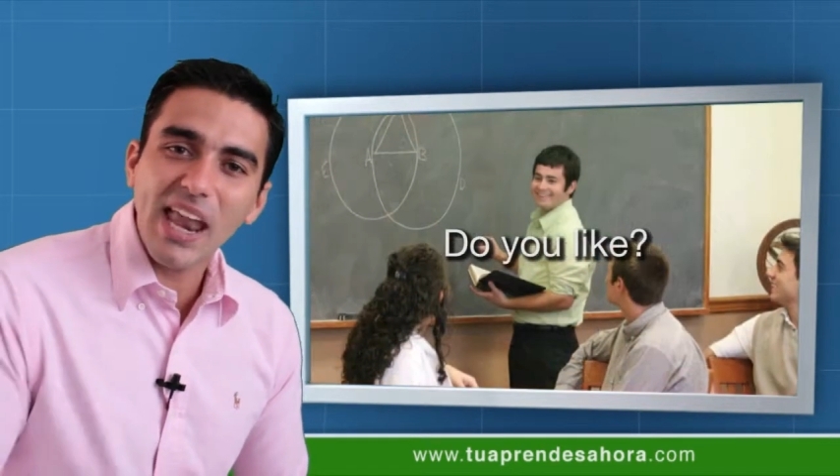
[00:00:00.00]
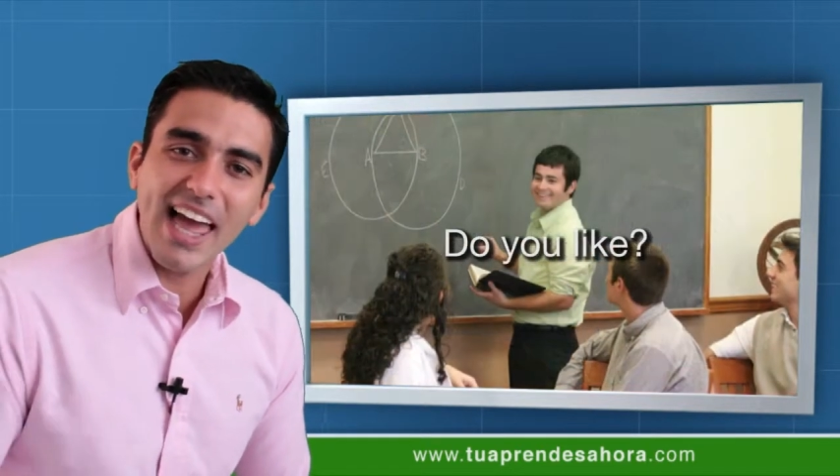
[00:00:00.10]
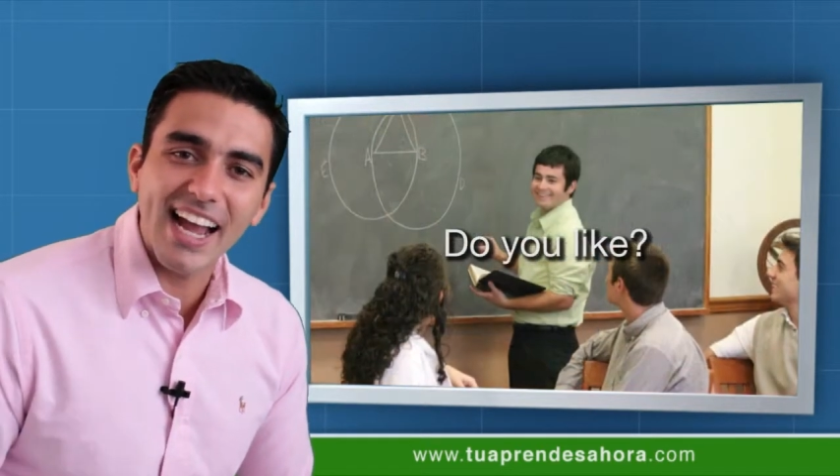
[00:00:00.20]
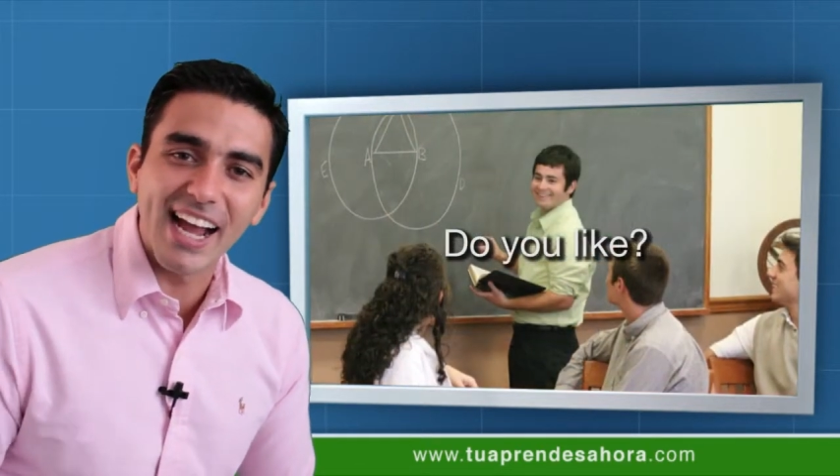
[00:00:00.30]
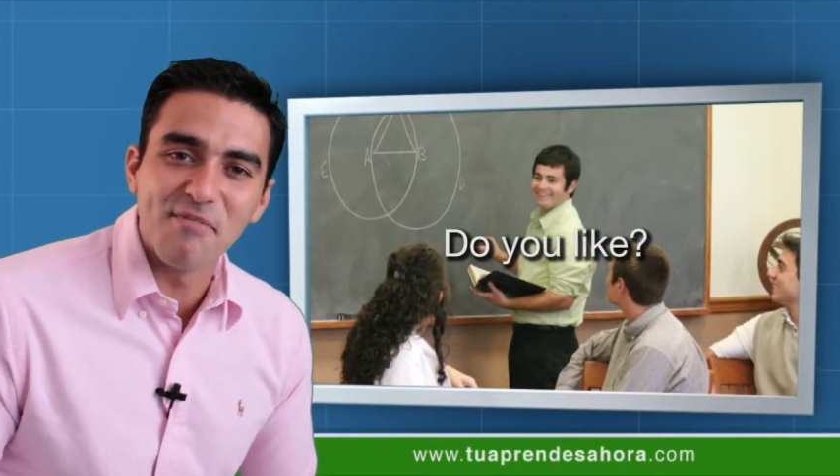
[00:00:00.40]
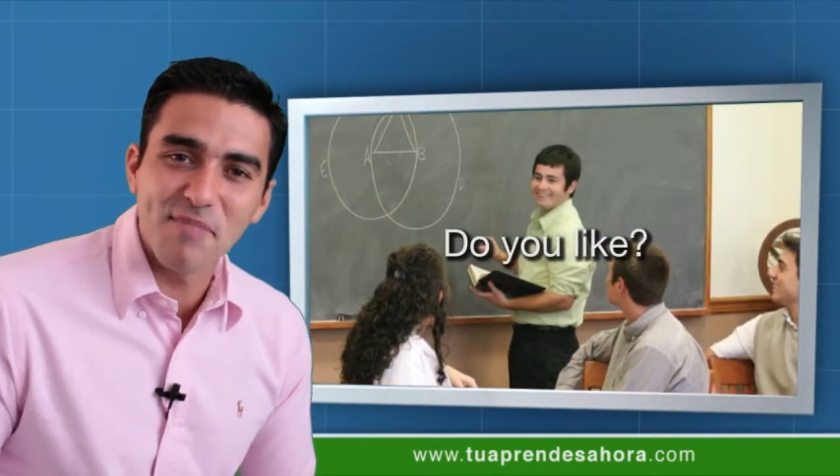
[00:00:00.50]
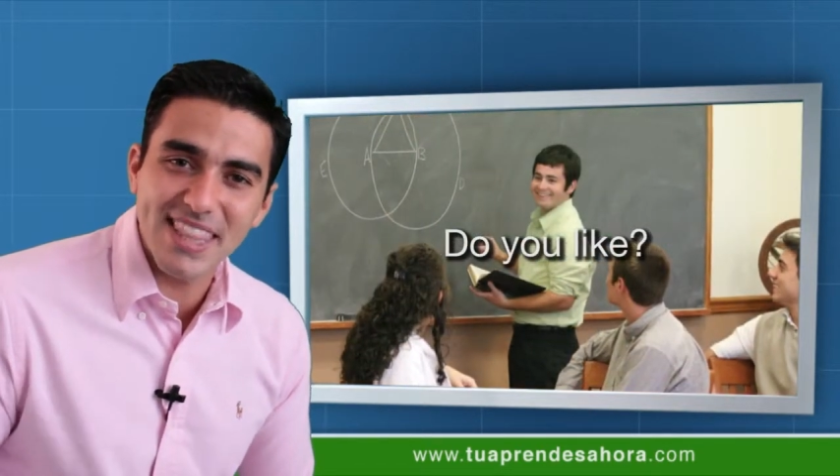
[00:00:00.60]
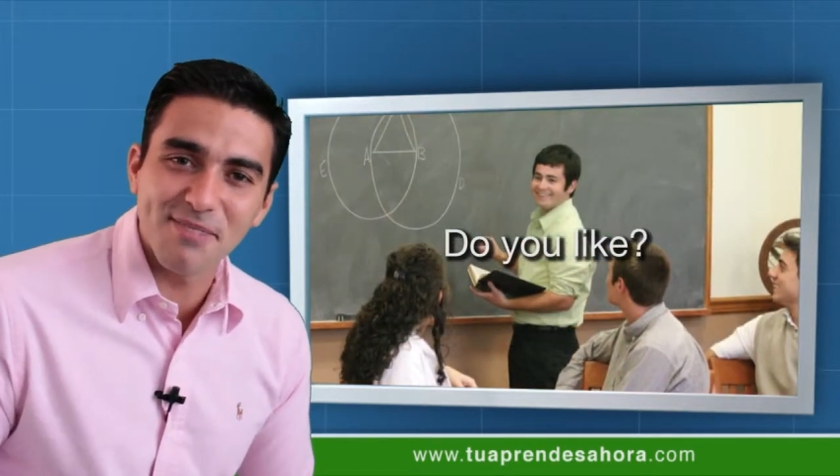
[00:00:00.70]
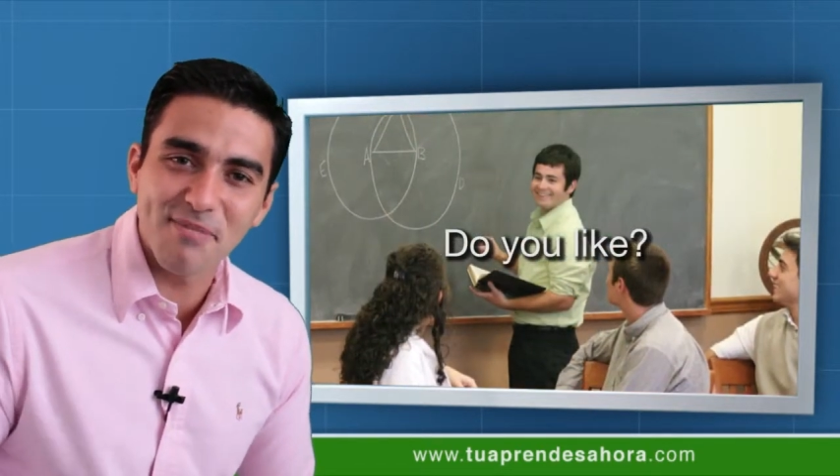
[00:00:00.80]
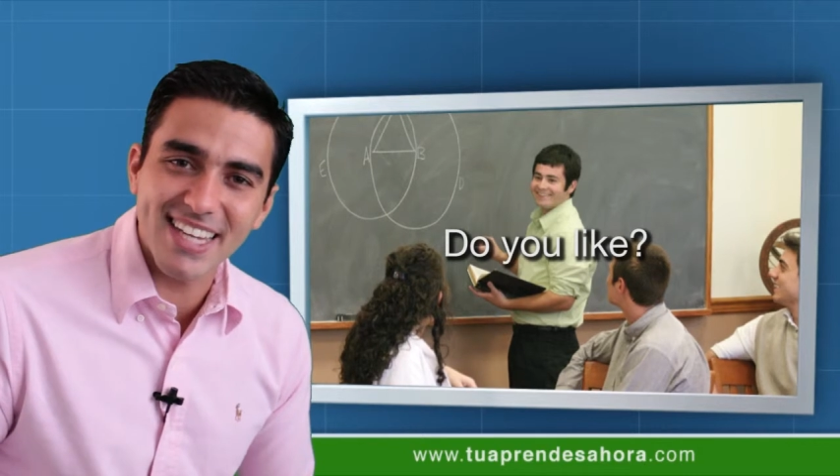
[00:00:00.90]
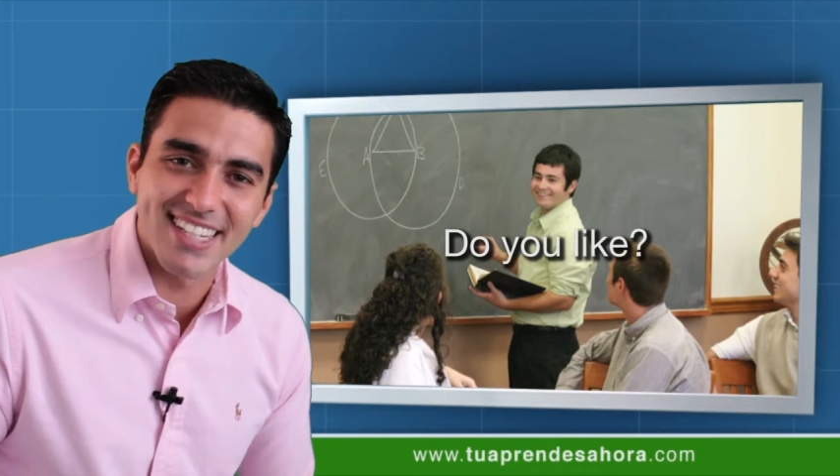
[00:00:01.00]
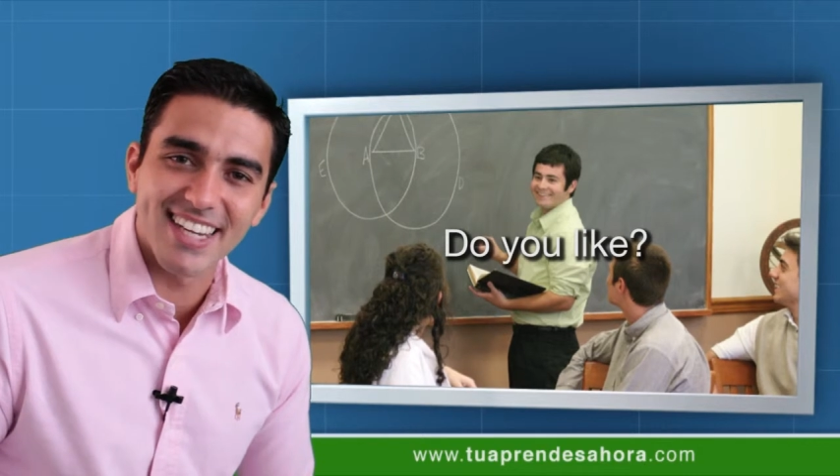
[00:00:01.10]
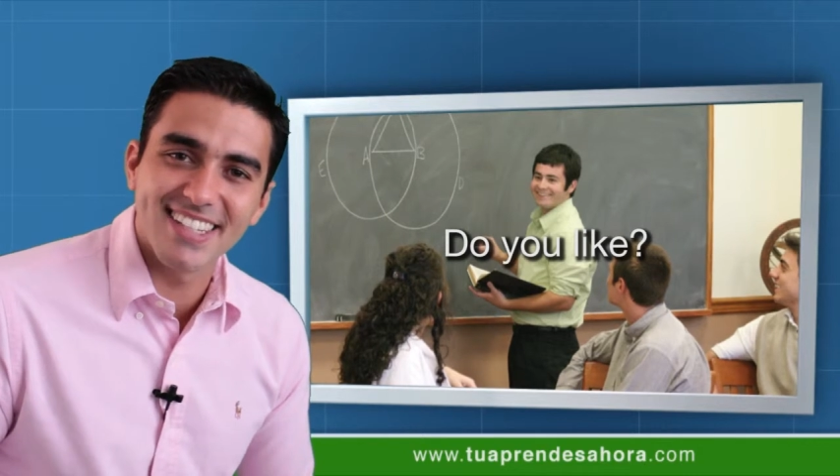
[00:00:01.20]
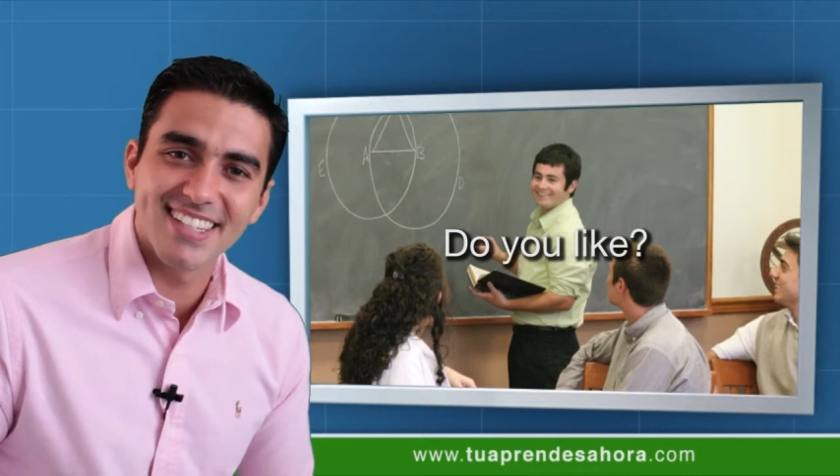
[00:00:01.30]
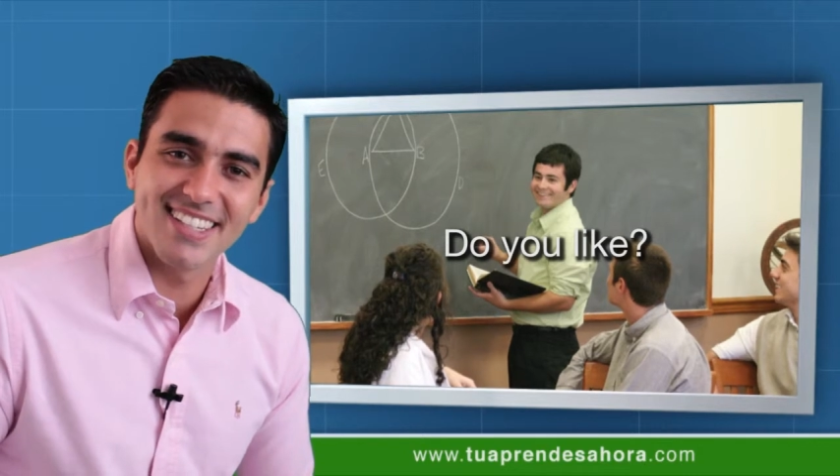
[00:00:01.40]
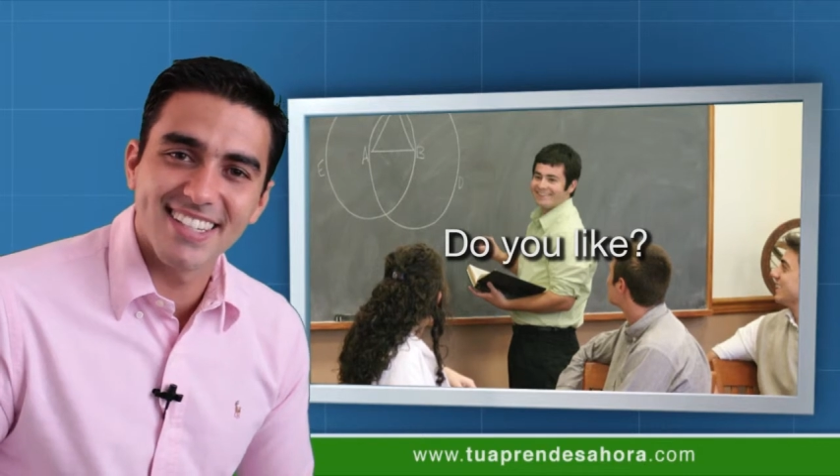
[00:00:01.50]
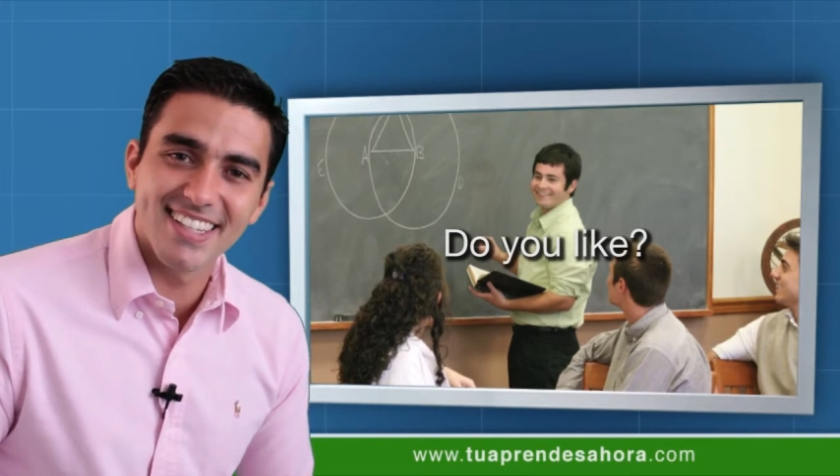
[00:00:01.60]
like mathematics?